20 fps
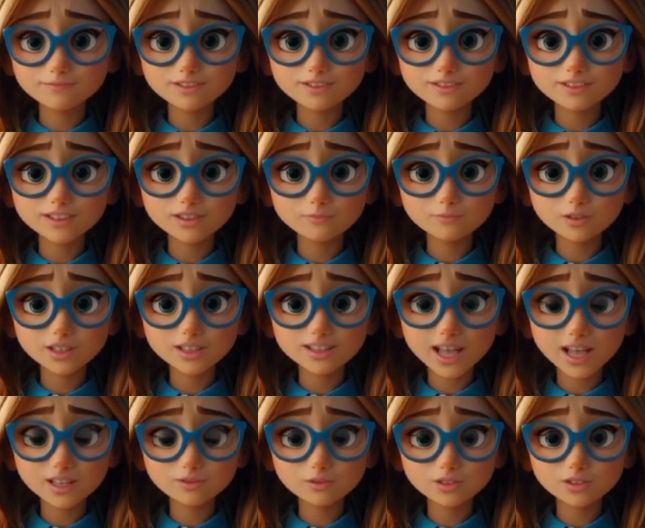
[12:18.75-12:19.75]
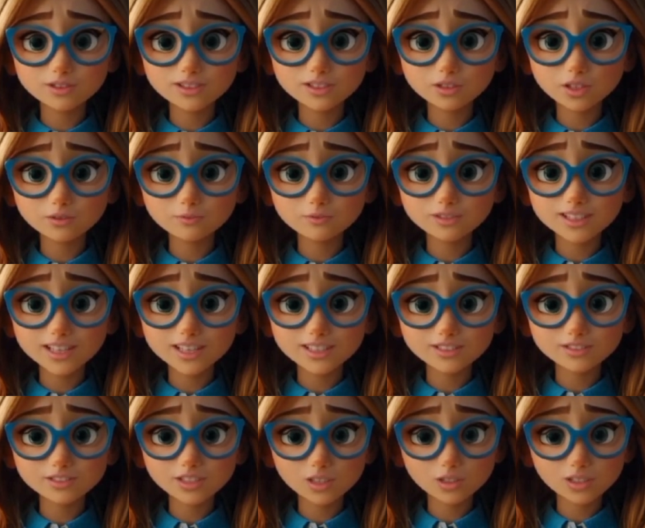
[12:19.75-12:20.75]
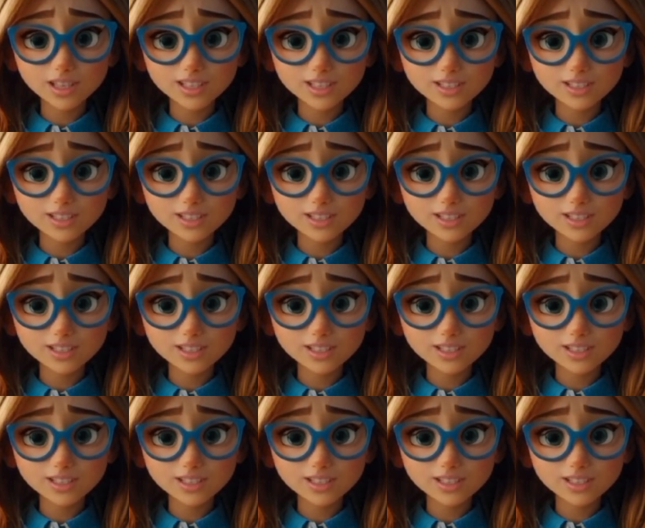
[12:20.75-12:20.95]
"Okay, I agree." The